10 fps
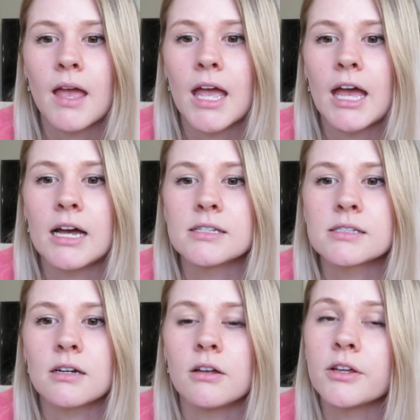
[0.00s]

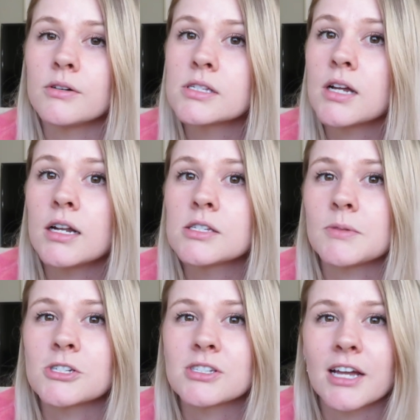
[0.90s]
And although it's not as
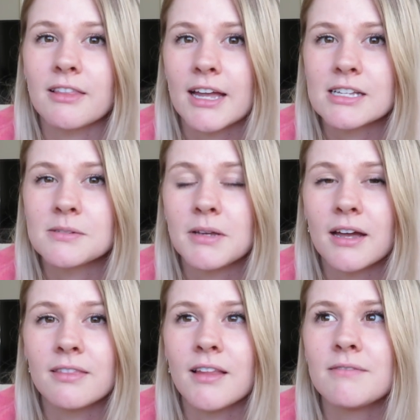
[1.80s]
much as I'd like it to be,
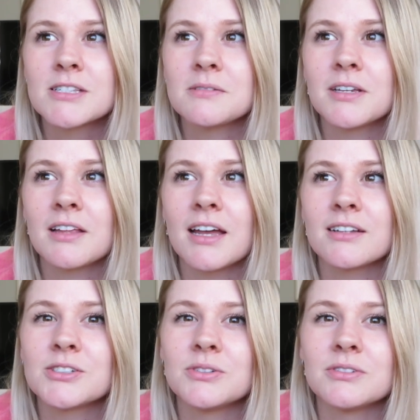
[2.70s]
I'd love it to be
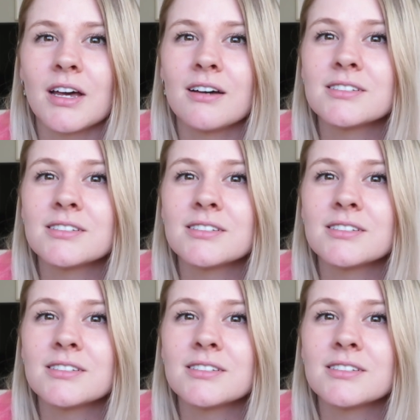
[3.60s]
like $2,000,